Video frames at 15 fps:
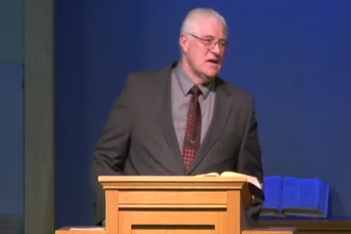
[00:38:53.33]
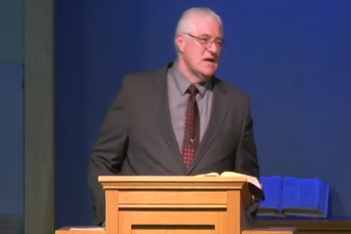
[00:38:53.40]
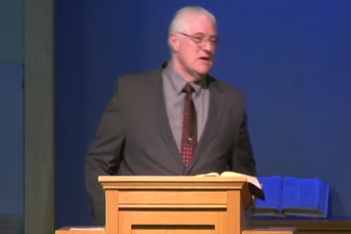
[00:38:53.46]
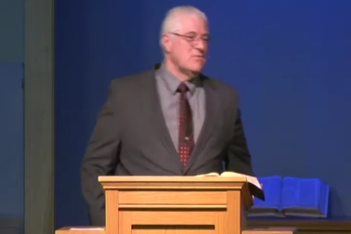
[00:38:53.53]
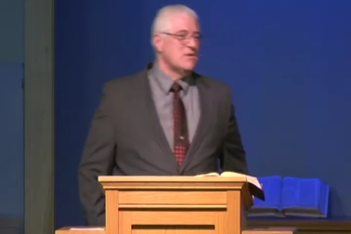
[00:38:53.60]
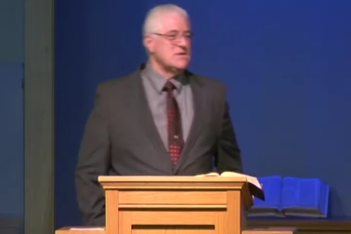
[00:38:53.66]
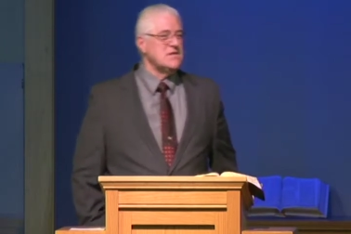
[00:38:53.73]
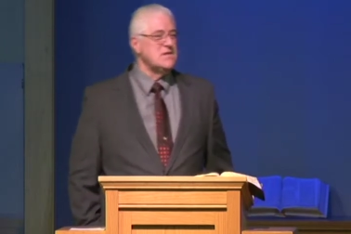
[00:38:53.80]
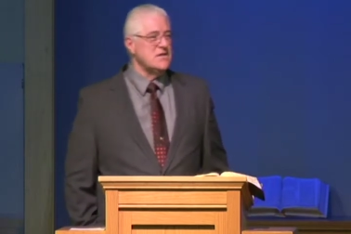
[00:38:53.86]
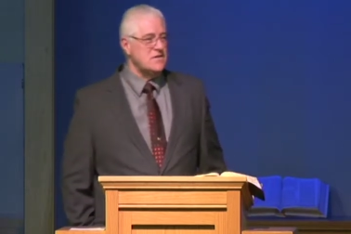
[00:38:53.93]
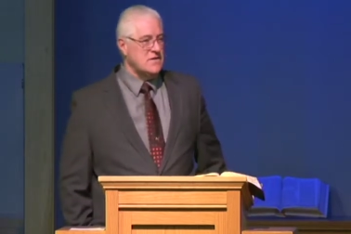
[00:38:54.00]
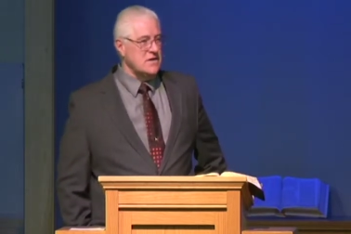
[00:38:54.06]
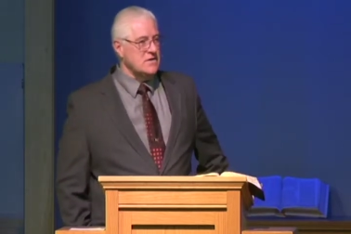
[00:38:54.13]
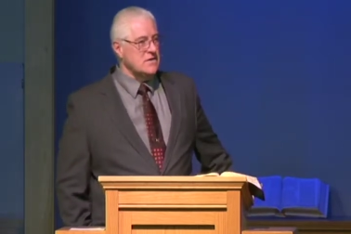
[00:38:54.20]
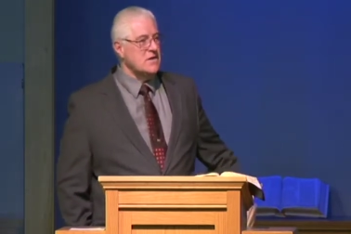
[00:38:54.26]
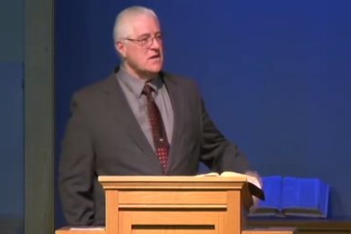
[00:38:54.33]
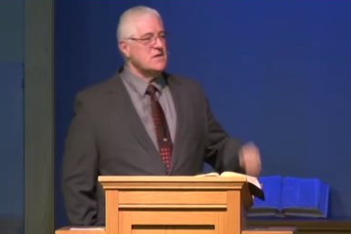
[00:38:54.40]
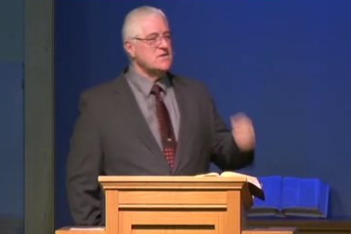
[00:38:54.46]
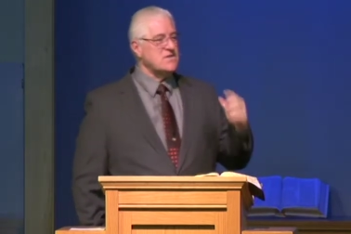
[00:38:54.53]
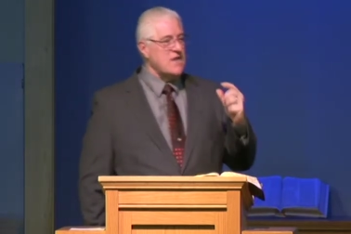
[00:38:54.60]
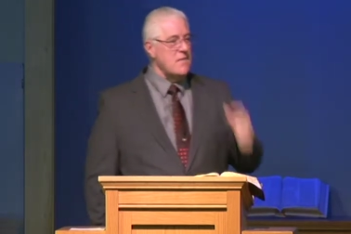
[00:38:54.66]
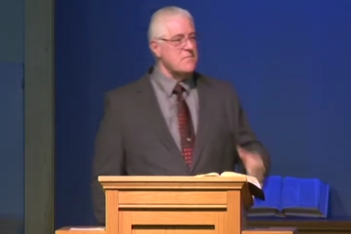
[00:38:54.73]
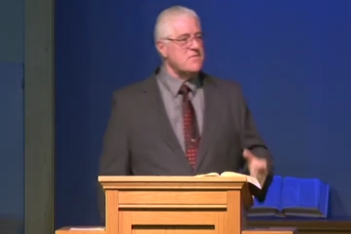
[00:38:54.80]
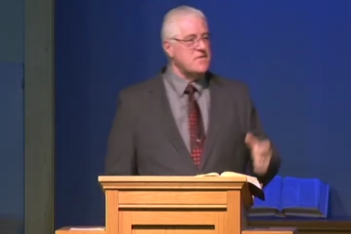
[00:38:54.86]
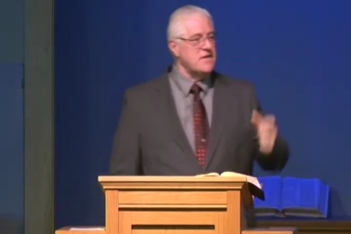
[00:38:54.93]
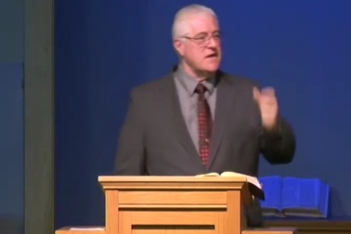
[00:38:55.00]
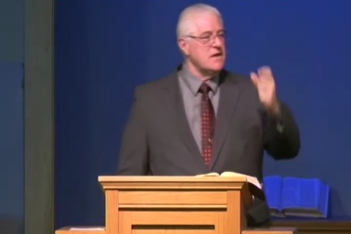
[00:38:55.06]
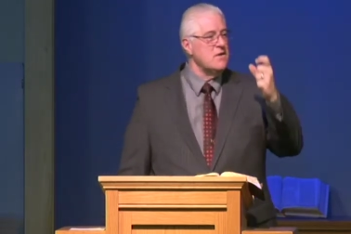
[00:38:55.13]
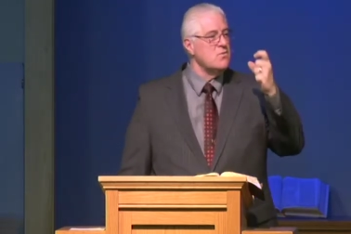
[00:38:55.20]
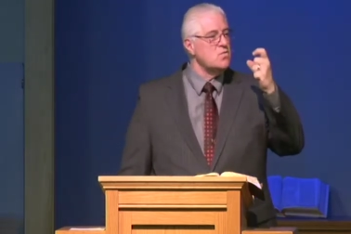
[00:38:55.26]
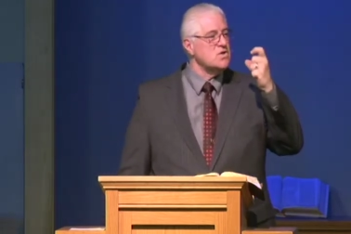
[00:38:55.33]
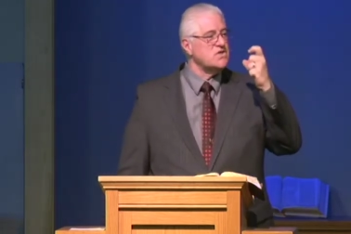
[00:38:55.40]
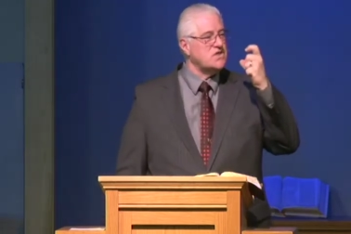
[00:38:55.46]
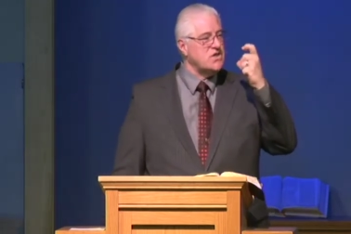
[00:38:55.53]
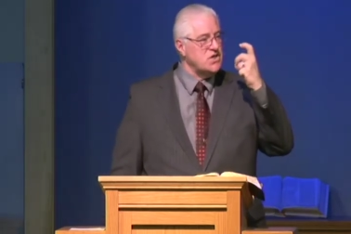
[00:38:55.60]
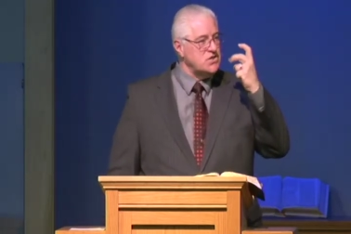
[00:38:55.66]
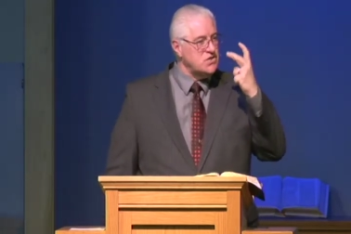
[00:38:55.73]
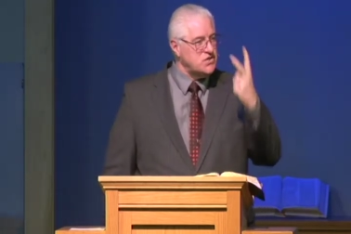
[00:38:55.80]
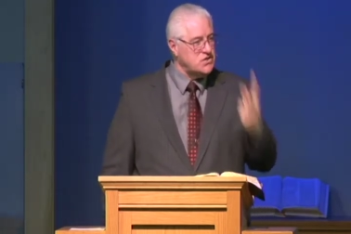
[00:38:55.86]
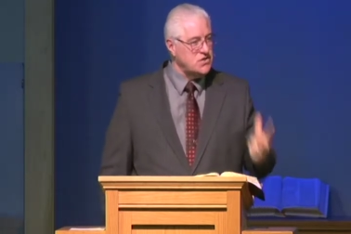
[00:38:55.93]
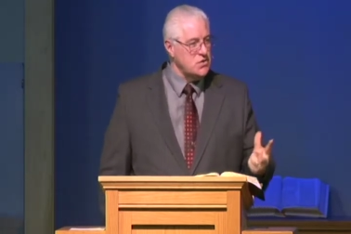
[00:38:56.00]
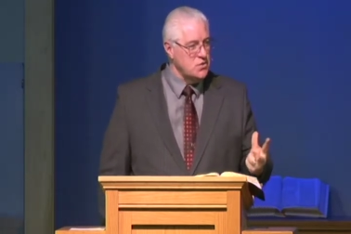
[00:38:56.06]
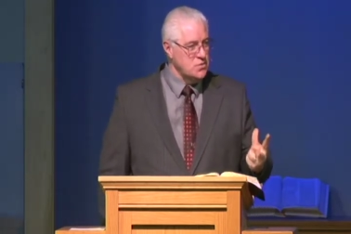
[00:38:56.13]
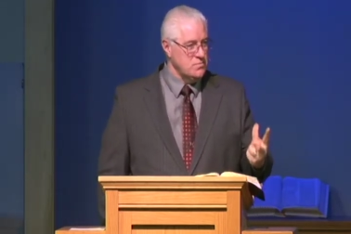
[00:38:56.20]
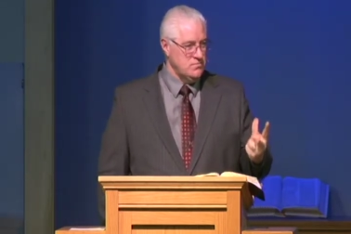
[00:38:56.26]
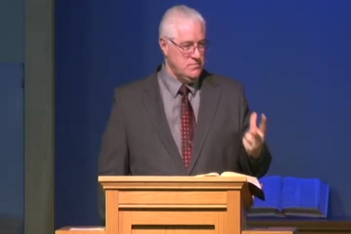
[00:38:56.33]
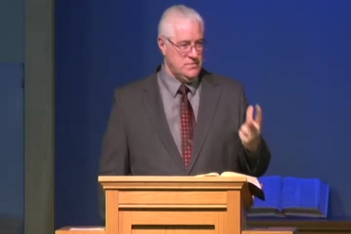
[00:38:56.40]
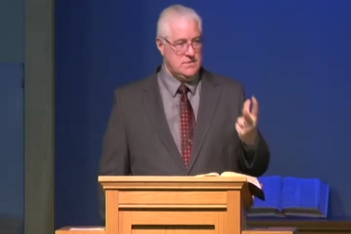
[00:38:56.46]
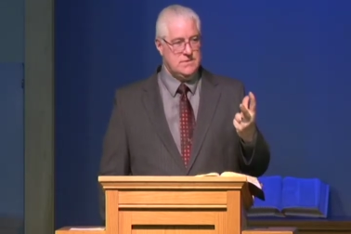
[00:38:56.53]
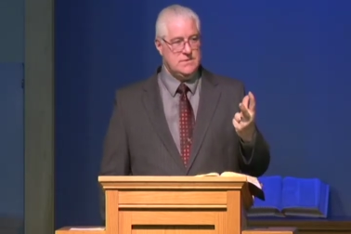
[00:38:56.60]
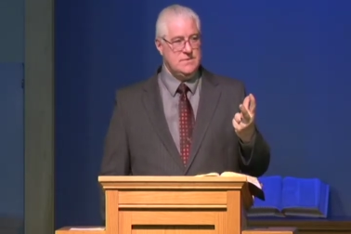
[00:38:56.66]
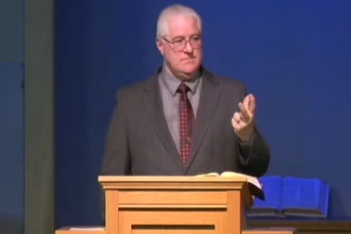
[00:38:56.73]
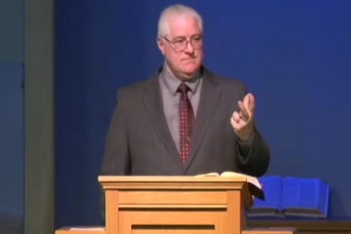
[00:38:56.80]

It wasn't until something was consumed,